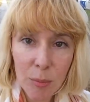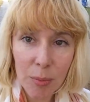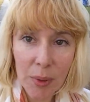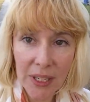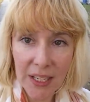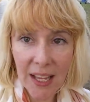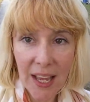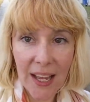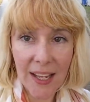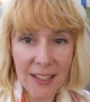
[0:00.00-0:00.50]

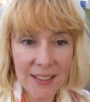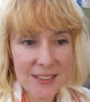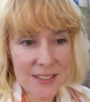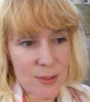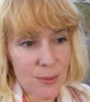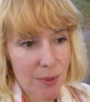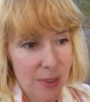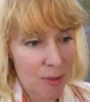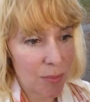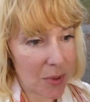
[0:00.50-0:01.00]
But yeah, it's
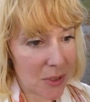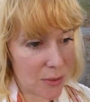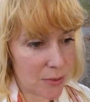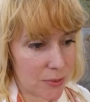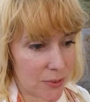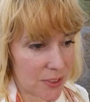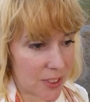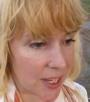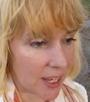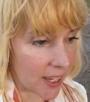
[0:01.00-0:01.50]
a really
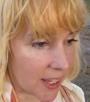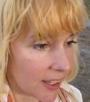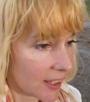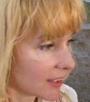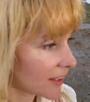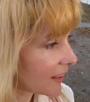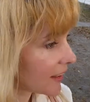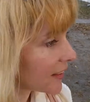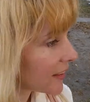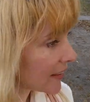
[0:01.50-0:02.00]
beautiful day,
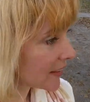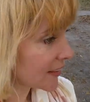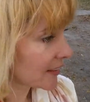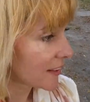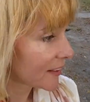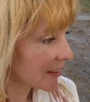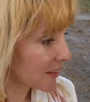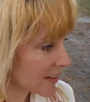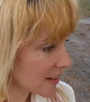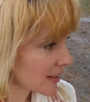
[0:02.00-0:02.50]

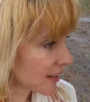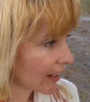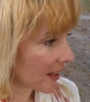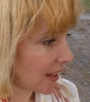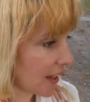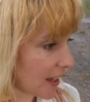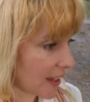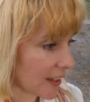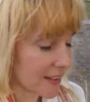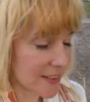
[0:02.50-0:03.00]

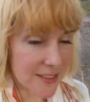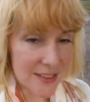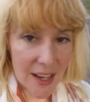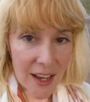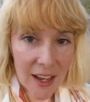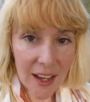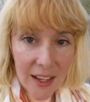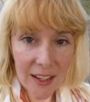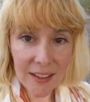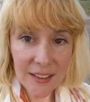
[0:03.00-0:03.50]
and
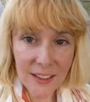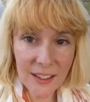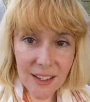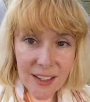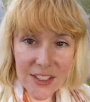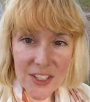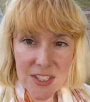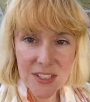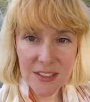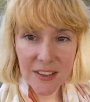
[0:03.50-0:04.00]
I
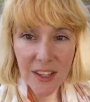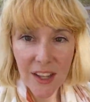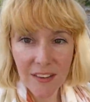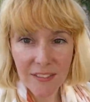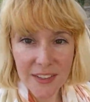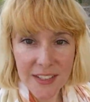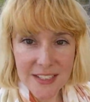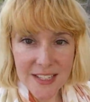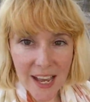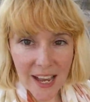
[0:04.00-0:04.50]
just
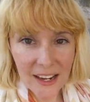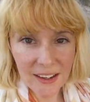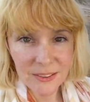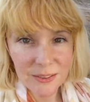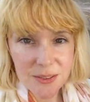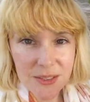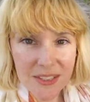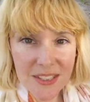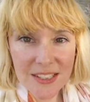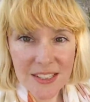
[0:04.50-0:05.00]
love this
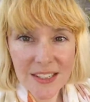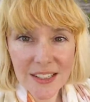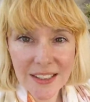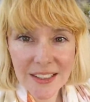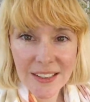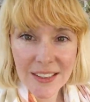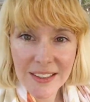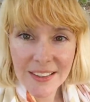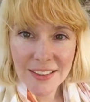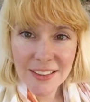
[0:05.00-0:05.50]
house.
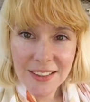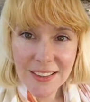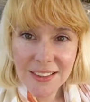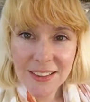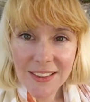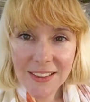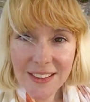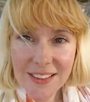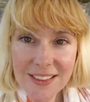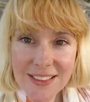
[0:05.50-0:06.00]

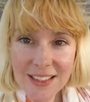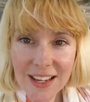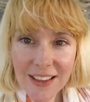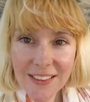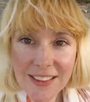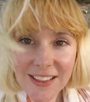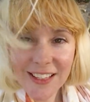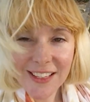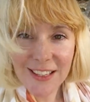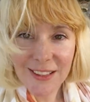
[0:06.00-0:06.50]
It's got
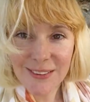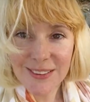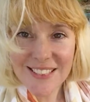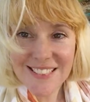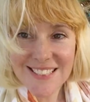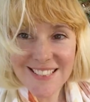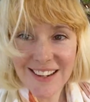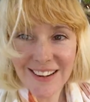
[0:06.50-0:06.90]
the cutest